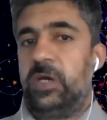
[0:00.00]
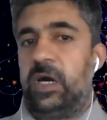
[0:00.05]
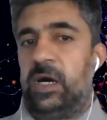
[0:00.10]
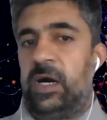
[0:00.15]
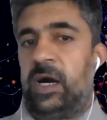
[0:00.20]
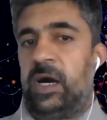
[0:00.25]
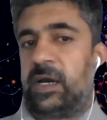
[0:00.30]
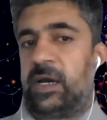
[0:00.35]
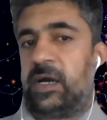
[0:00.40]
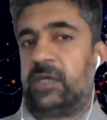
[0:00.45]

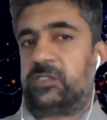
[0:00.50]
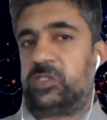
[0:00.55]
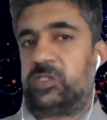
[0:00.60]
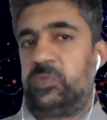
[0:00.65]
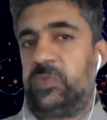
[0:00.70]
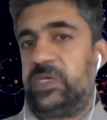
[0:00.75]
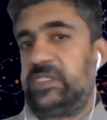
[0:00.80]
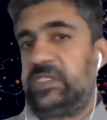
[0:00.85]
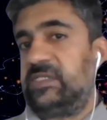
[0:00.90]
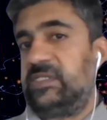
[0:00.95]
our
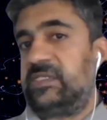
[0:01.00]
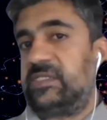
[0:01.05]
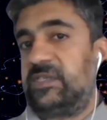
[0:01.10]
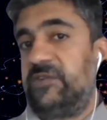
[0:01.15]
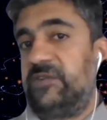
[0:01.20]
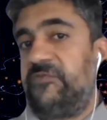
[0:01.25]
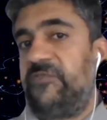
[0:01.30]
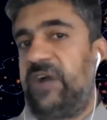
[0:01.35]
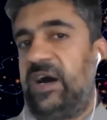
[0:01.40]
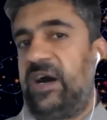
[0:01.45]
customers and
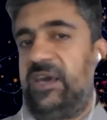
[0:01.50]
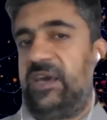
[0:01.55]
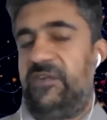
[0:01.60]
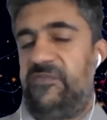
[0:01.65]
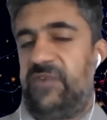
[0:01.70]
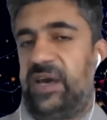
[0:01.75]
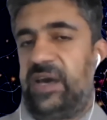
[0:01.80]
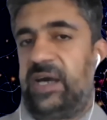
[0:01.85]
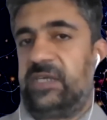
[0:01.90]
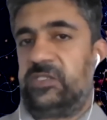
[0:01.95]
survive
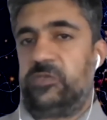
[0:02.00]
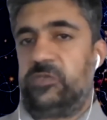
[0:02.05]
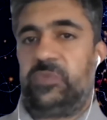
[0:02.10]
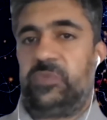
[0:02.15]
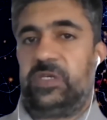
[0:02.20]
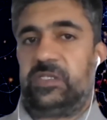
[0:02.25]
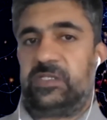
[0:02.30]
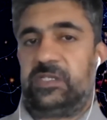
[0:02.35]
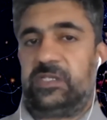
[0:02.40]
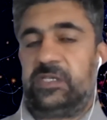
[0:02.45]
as a
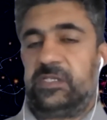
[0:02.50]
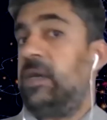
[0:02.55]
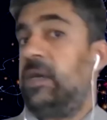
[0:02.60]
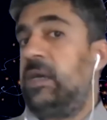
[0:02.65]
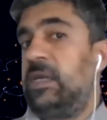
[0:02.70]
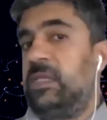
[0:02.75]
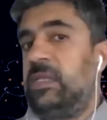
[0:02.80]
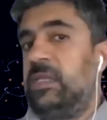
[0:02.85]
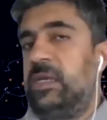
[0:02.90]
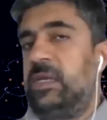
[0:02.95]
business
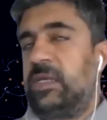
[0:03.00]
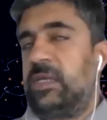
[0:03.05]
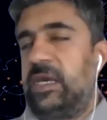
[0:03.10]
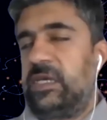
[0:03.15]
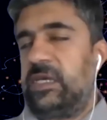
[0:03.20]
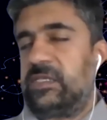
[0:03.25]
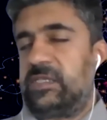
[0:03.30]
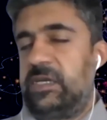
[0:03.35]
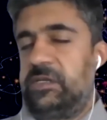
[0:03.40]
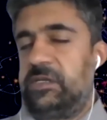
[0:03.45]
in
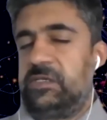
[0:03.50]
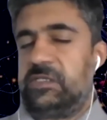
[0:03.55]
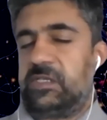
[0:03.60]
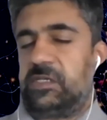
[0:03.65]
case there is a